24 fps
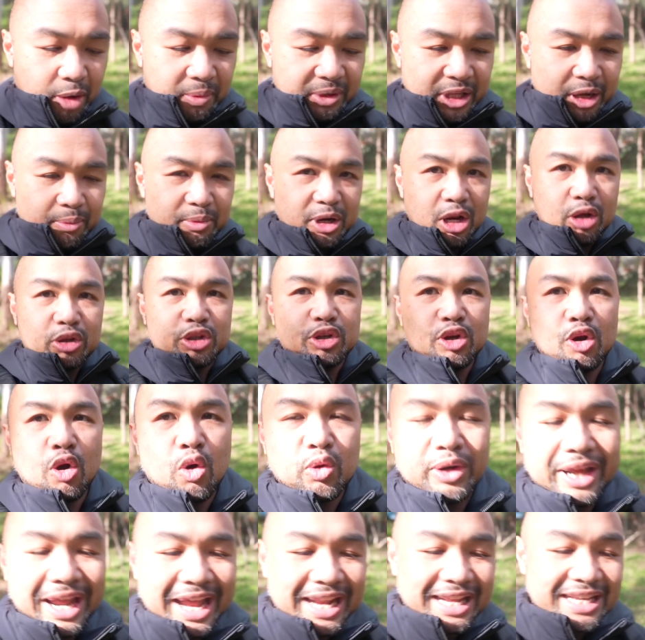Comment down below, do you
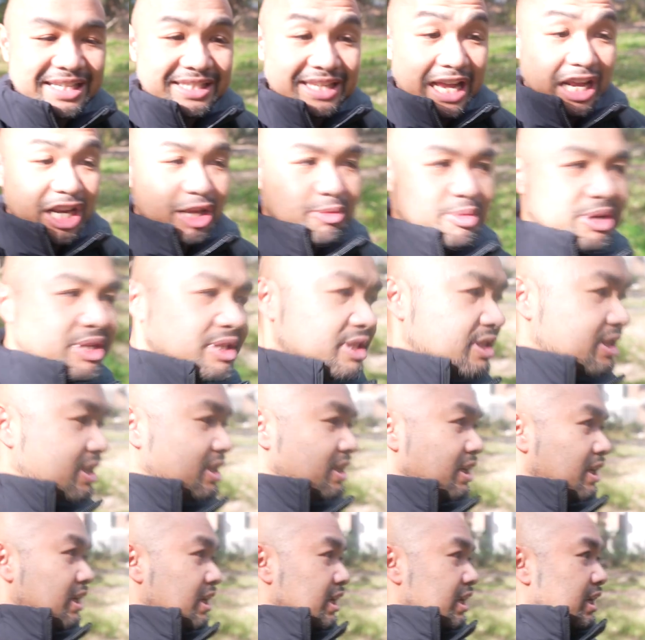own any
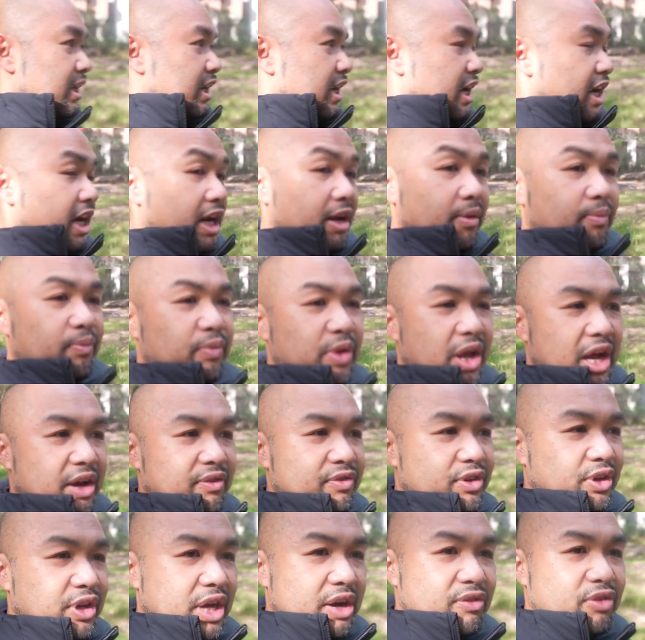Salomons? Um,
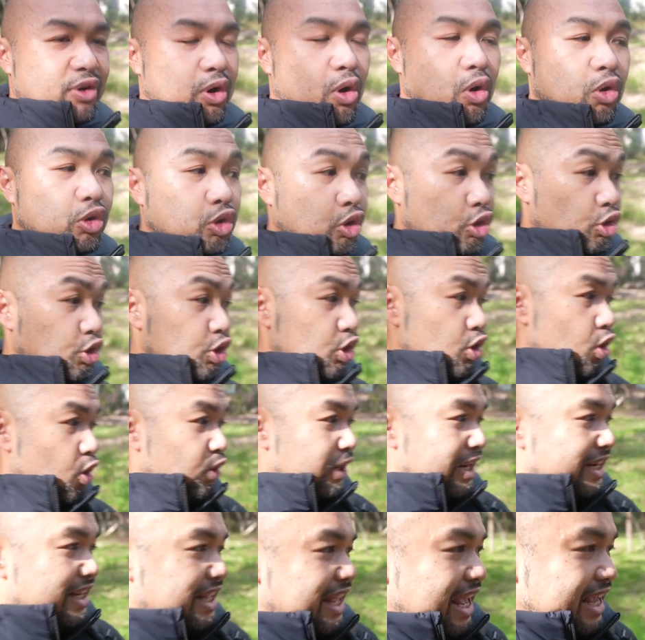have you ever owned or do you
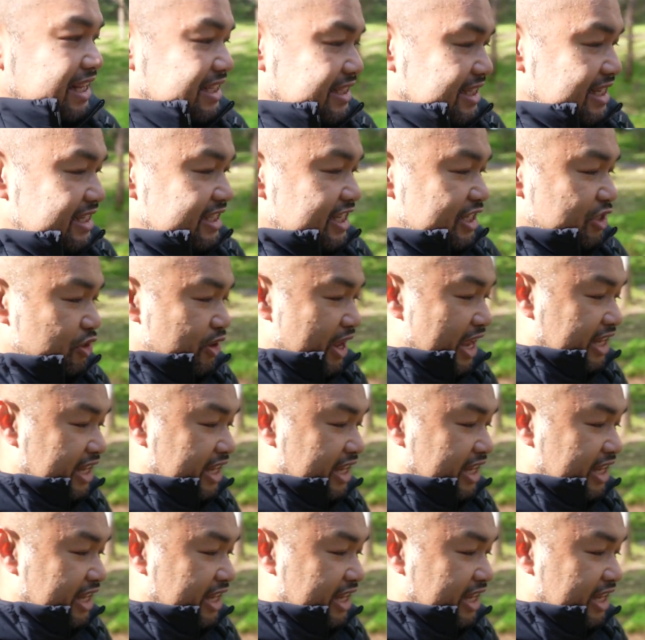own any XT6 or